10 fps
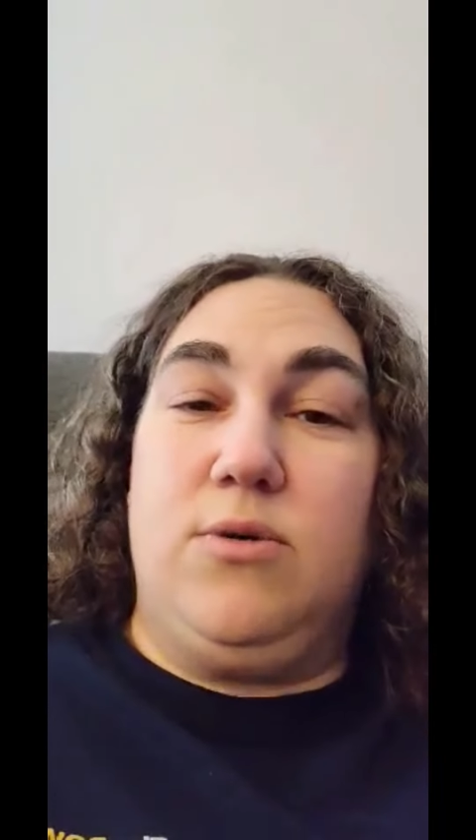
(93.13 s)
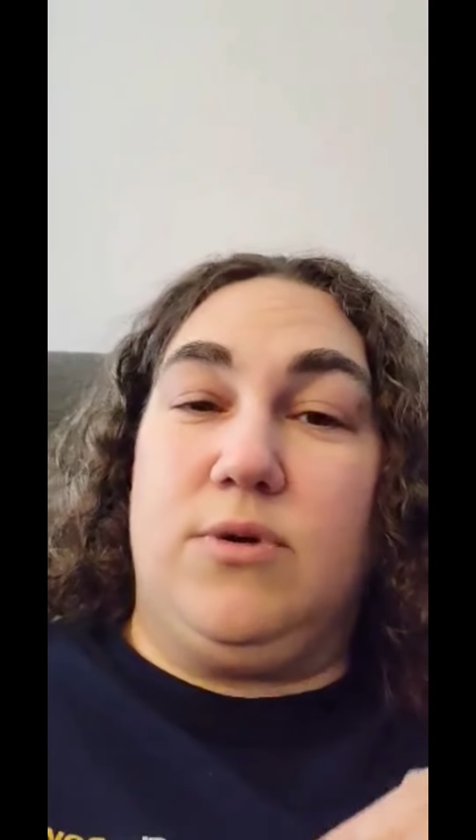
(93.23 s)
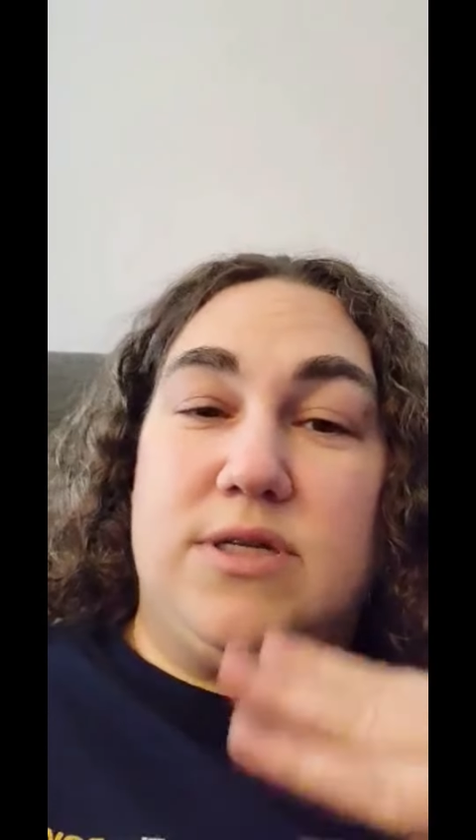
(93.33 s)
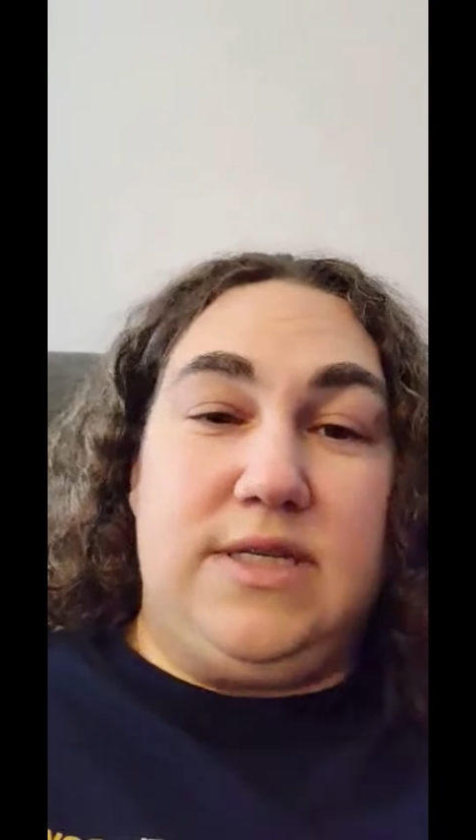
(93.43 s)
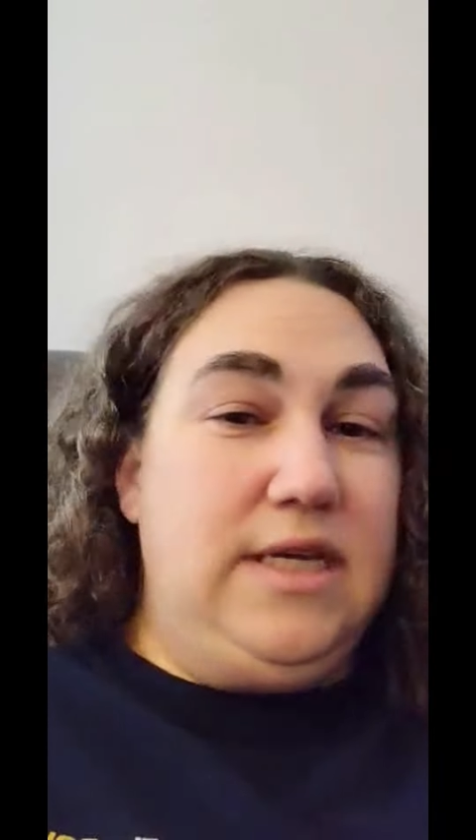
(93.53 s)

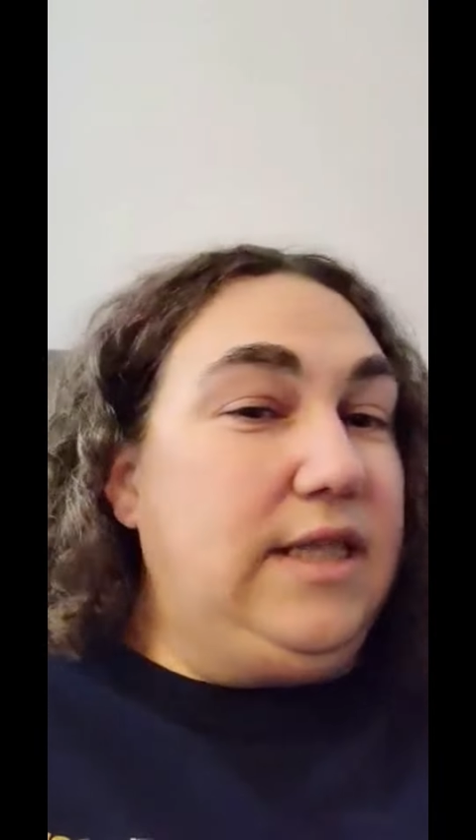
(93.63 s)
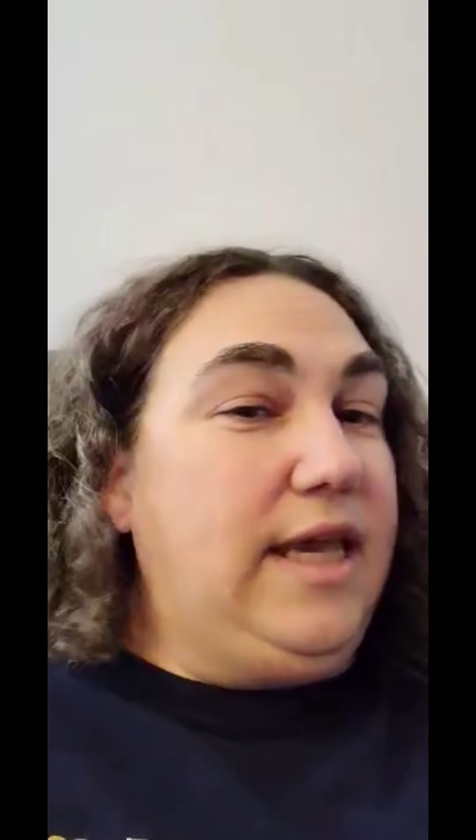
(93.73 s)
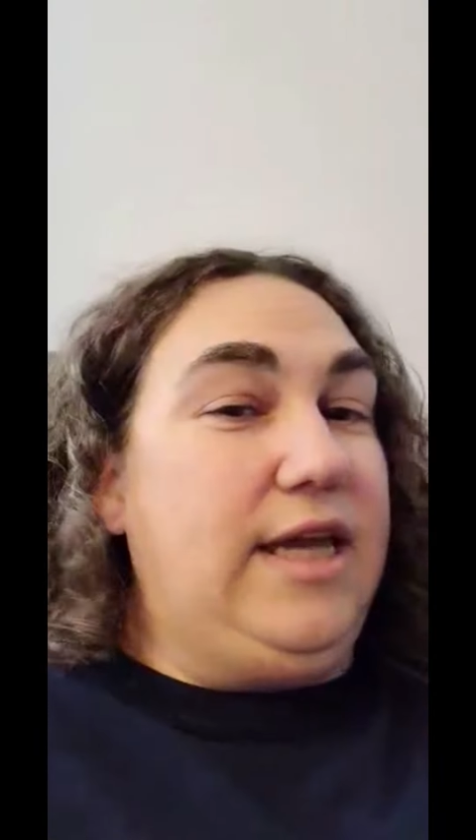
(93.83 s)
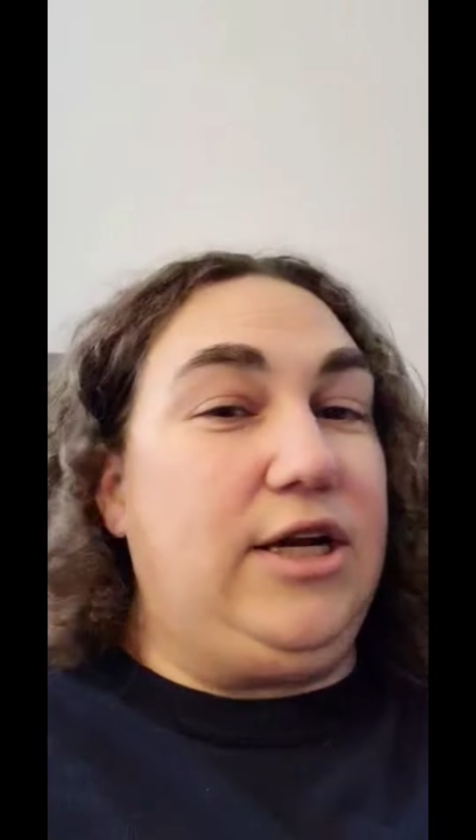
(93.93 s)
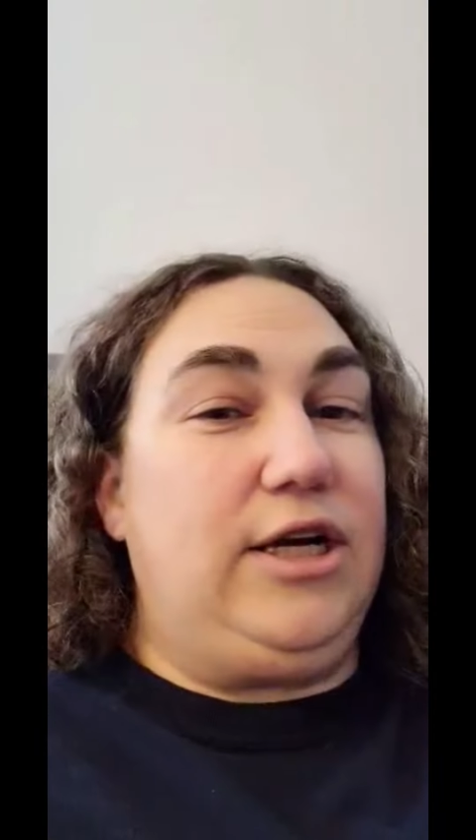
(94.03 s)
we'll see you
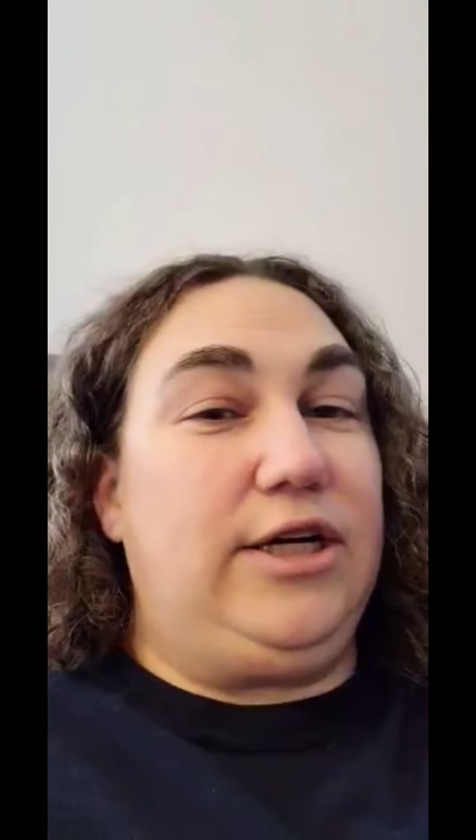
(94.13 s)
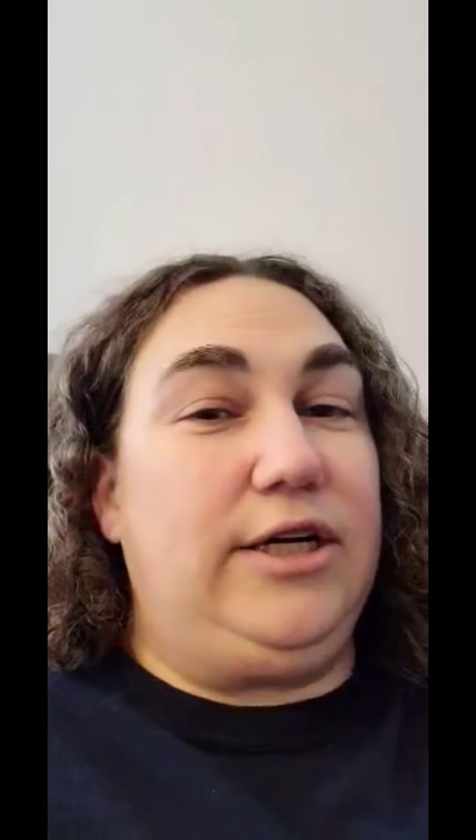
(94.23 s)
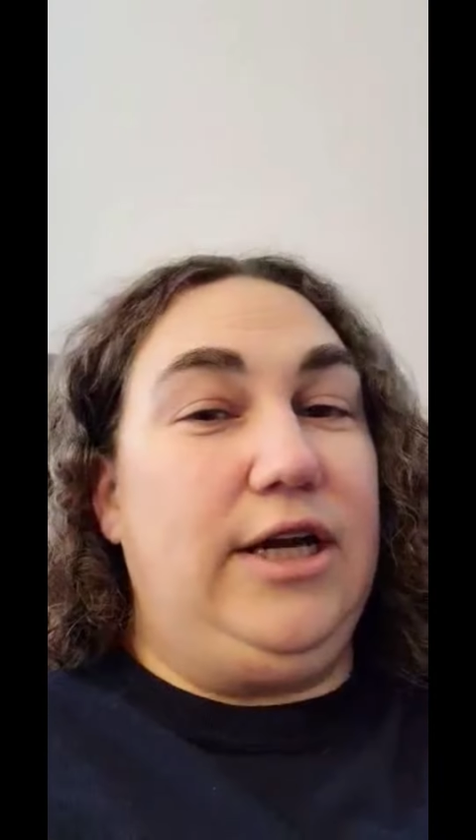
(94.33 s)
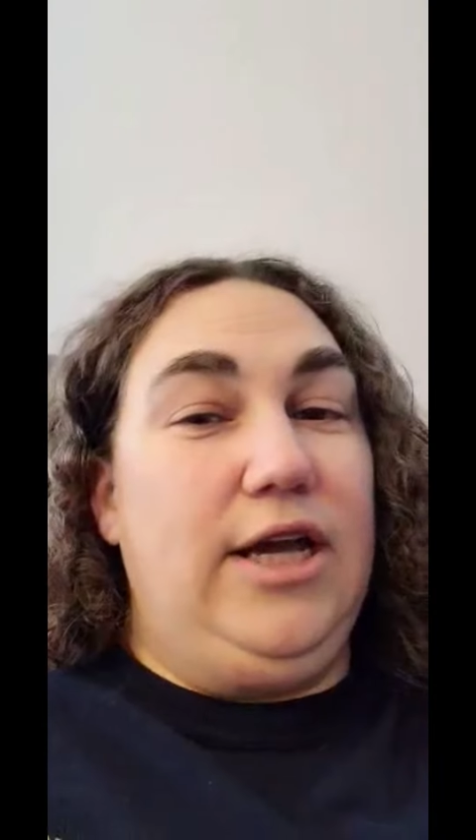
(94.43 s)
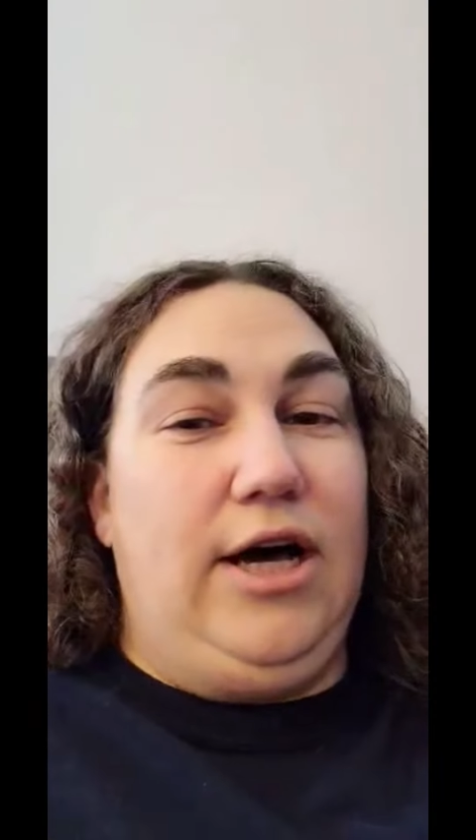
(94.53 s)
later.